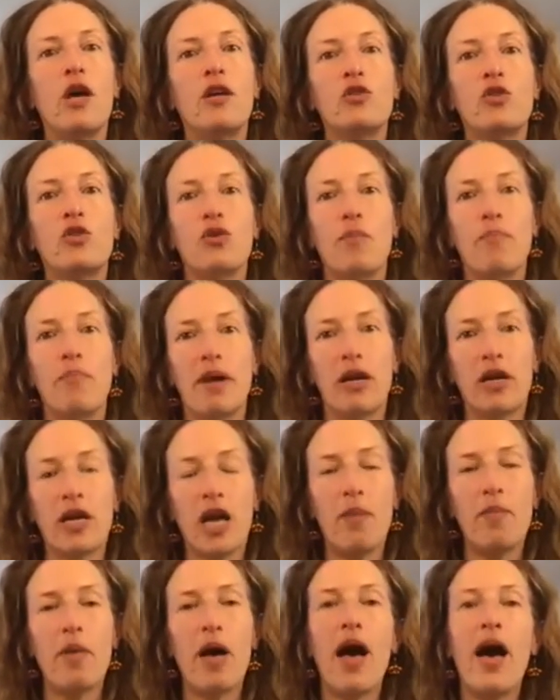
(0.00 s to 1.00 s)
So the
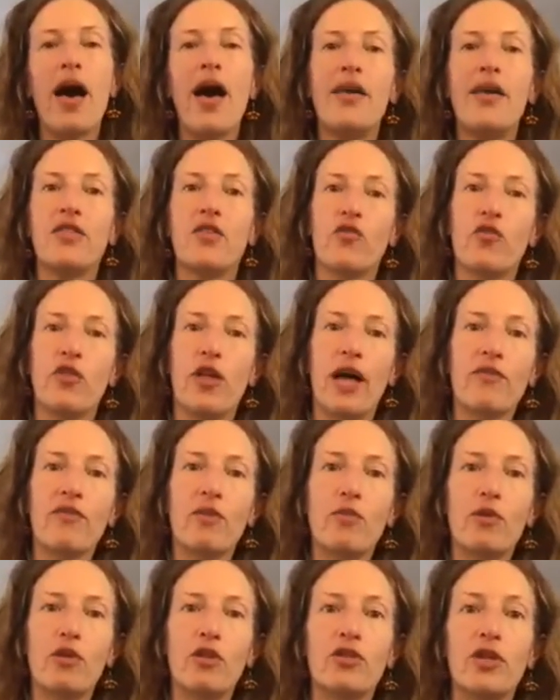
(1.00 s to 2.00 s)
Merkaba and the flying
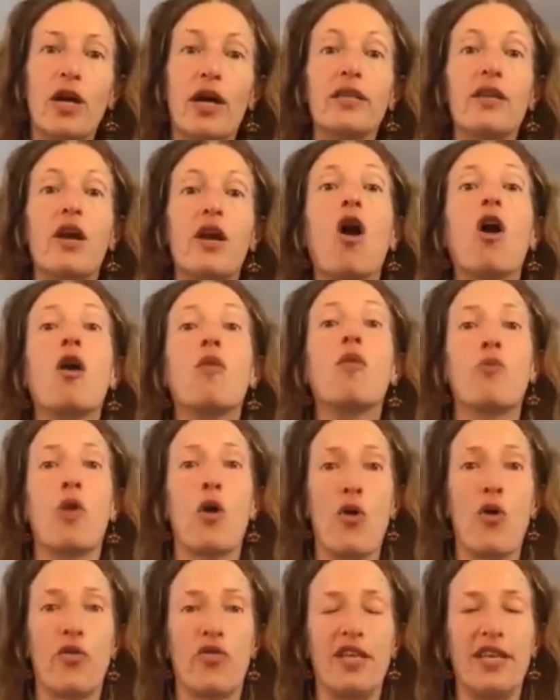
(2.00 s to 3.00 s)
rainbow lasagna are
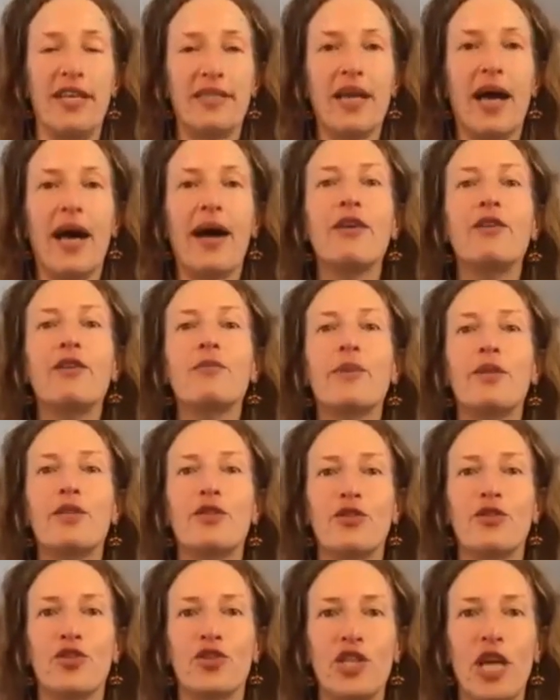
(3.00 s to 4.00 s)
both these higher
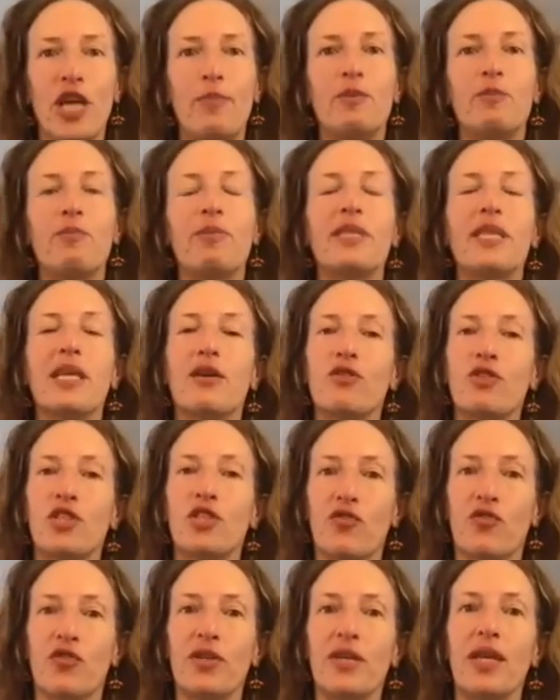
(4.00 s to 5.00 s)
dimensional shapes, but they're
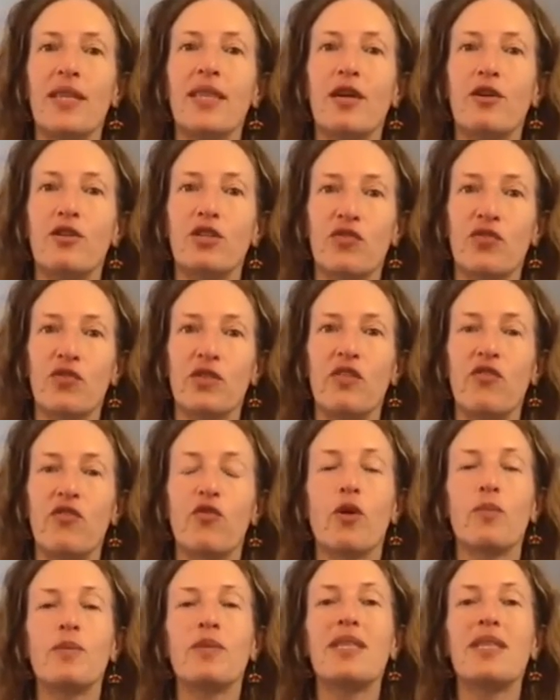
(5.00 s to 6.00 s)
different and they're differently
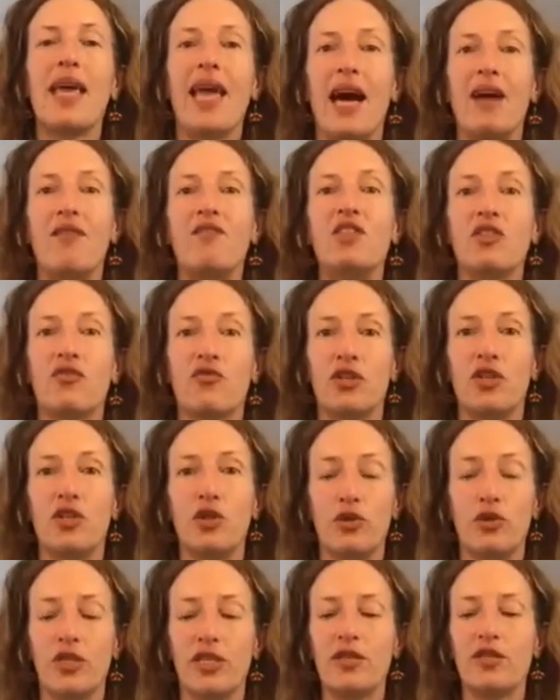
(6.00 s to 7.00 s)
formed and they have different
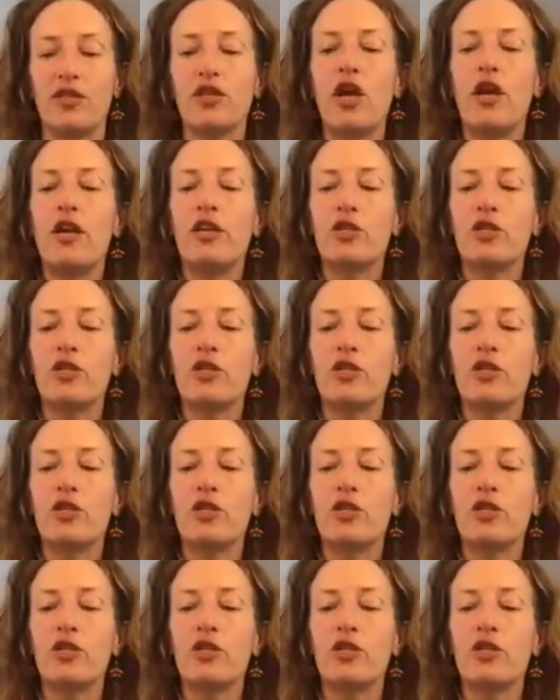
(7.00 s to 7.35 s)
uses.